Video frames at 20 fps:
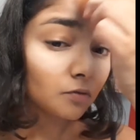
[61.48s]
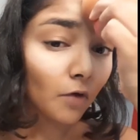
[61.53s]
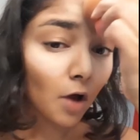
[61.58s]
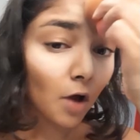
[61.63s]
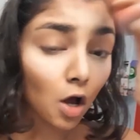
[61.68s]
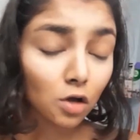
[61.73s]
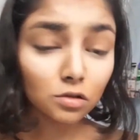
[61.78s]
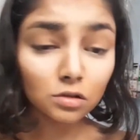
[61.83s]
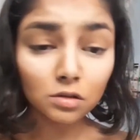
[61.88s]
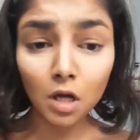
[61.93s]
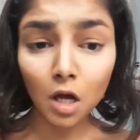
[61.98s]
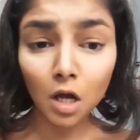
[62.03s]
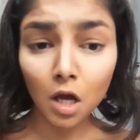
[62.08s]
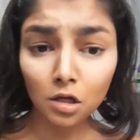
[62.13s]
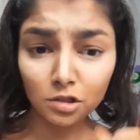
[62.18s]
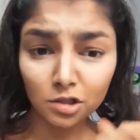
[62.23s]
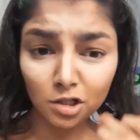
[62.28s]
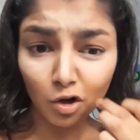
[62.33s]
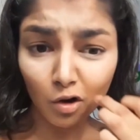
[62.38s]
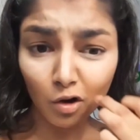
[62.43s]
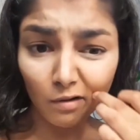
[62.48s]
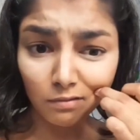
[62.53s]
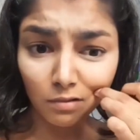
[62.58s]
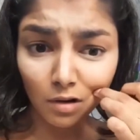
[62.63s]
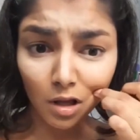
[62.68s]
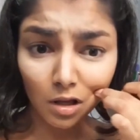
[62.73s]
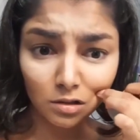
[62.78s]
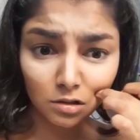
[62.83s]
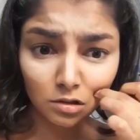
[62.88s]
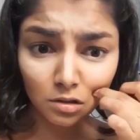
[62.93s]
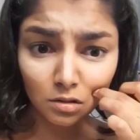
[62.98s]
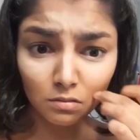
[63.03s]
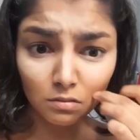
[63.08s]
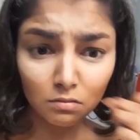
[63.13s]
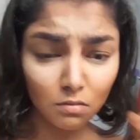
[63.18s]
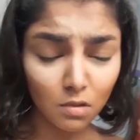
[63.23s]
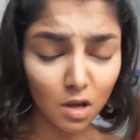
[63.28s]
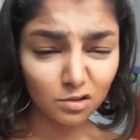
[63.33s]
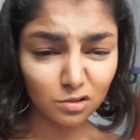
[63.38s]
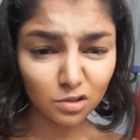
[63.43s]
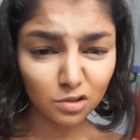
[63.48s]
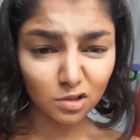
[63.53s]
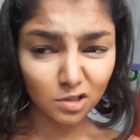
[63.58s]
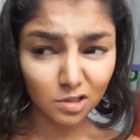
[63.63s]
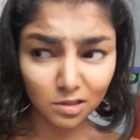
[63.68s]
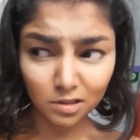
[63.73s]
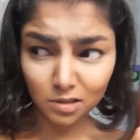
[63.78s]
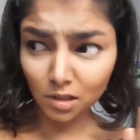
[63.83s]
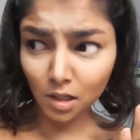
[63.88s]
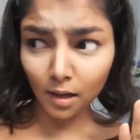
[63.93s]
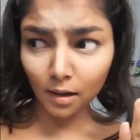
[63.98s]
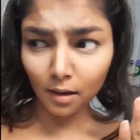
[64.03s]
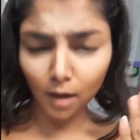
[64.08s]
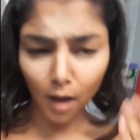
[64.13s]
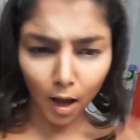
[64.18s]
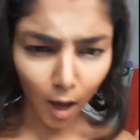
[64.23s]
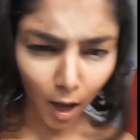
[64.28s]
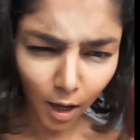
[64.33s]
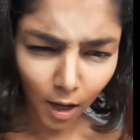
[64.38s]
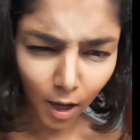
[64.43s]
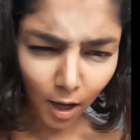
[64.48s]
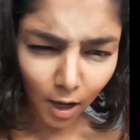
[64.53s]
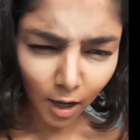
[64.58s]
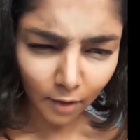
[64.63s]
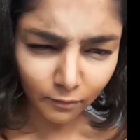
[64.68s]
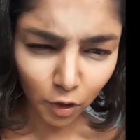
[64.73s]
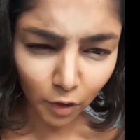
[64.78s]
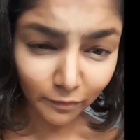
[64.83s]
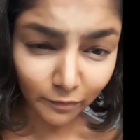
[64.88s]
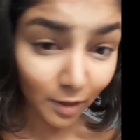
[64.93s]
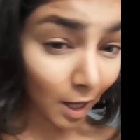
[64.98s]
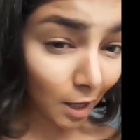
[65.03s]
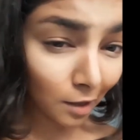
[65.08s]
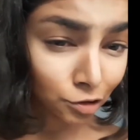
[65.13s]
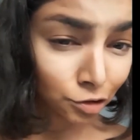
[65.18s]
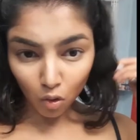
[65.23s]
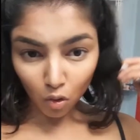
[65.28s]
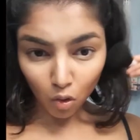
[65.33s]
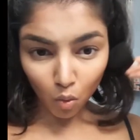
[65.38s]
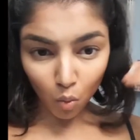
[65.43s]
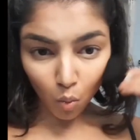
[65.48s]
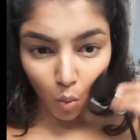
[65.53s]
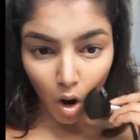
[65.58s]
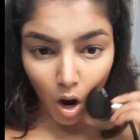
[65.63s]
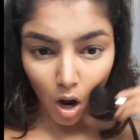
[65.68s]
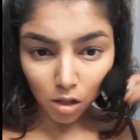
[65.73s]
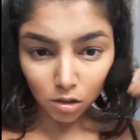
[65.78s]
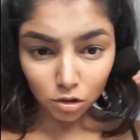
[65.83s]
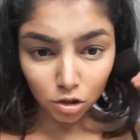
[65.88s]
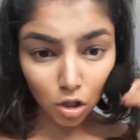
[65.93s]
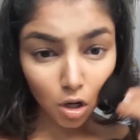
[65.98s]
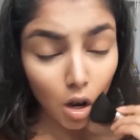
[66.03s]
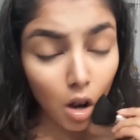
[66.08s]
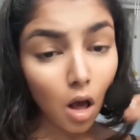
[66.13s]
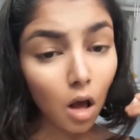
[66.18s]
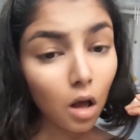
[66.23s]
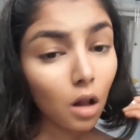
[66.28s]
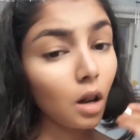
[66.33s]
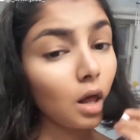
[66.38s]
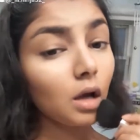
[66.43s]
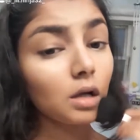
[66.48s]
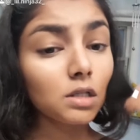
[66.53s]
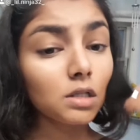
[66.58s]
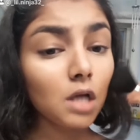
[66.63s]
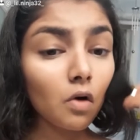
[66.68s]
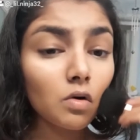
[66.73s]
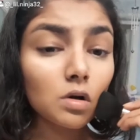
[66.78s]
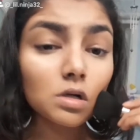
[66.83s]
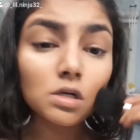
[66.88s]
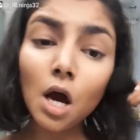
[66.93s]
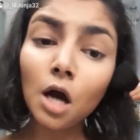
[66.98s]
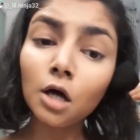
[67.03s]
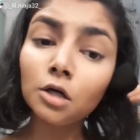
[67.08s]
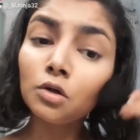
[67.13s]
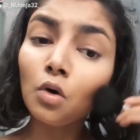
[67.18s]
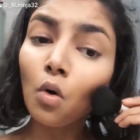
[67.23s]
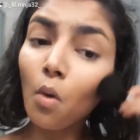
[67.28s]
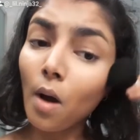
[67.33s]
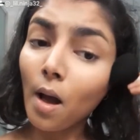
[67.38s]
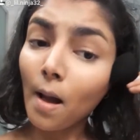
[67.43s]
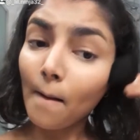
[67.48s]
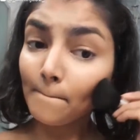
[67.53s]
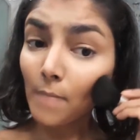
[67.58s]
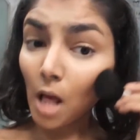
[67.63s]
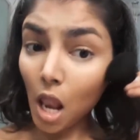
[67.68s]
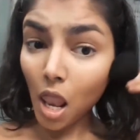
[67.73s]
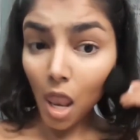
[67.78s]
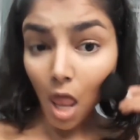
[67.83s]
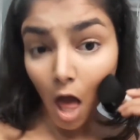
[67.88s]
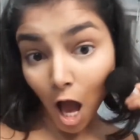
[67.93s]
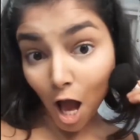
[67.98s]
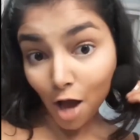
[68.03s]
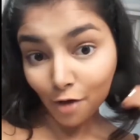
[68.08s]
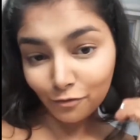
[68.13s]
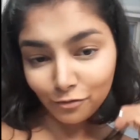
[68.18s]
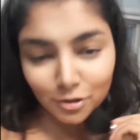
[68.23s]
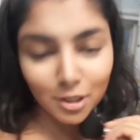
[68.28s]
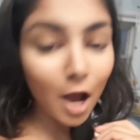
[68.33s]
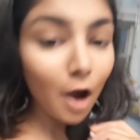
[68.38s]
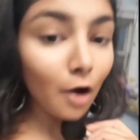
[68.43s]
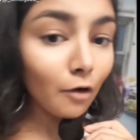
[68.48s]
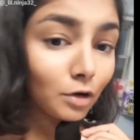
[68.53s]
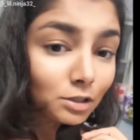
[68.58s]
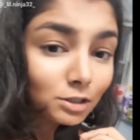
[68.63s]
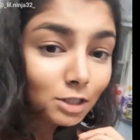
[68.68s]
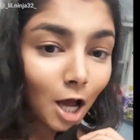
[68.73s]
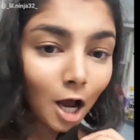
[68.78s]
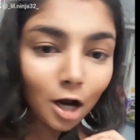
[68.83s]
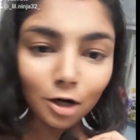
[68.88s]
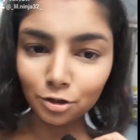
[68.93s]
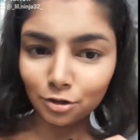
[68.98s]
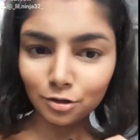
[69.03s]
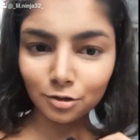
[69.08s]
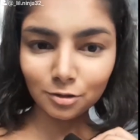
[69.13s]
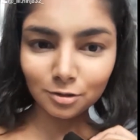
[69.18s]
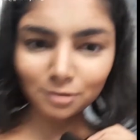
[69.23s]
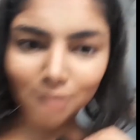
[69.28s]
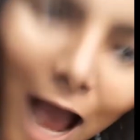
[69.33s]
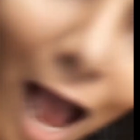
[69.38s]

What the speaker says: first, check your flesh. As you can see here, I have no flesh. You want to look like a pterodactyl. Men love pterodactyls.